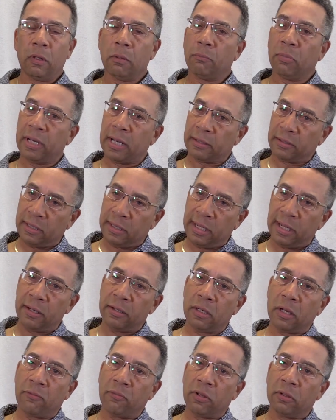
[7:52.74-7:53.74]
But at the
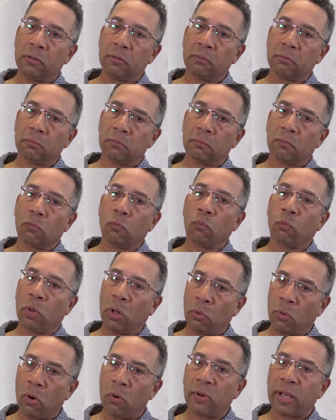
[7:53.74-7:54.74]
end of it,
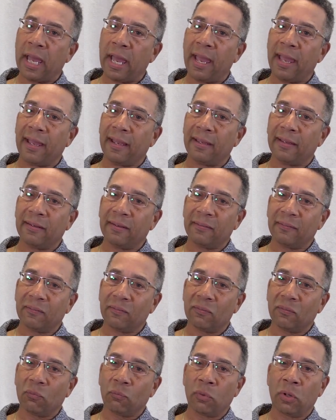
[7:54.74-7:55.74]
we were okay.
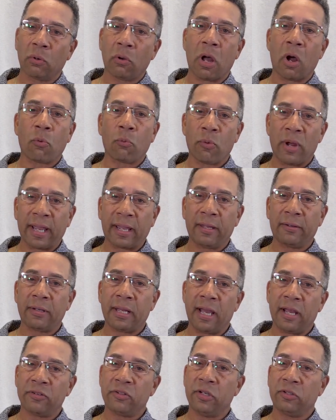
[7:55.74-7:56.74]
We all
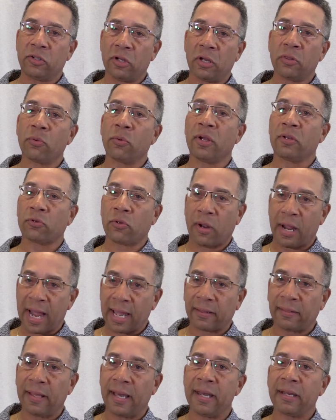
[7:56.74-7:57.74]
recognized each other as our
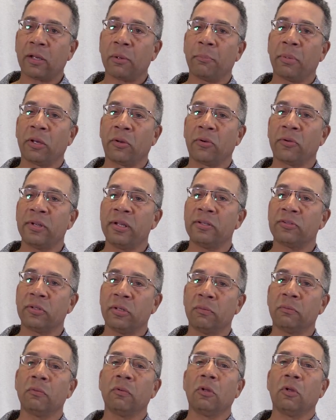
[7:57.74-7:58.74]
athletic abilities,
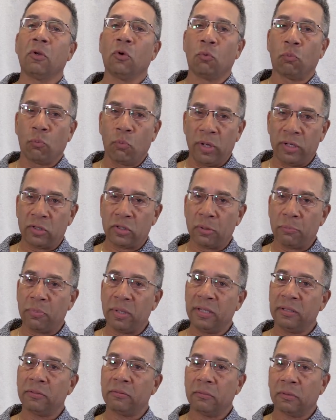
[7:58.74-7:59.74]
and we should
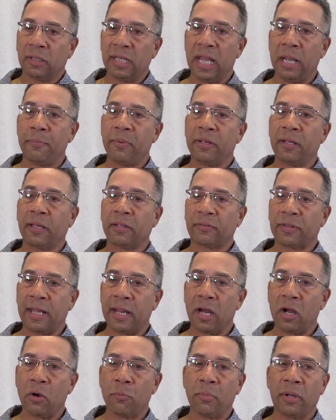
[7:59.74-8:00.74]
be keeping it
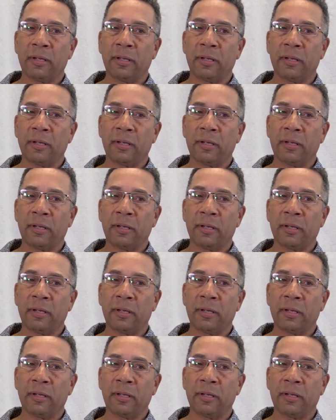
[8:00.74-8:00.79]
there.